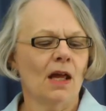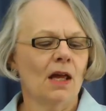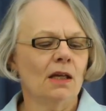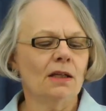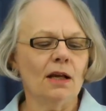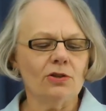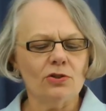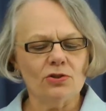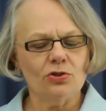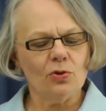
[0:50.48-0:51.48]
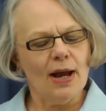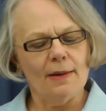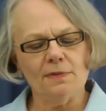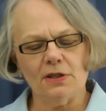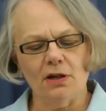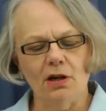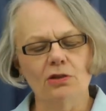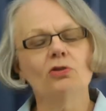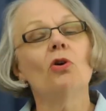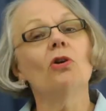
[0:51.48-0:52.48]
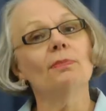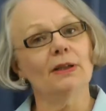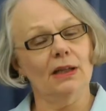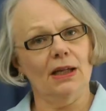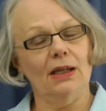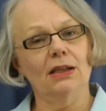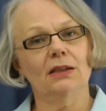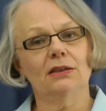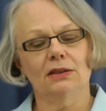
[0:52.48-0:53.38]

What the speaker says: Now, straps are normally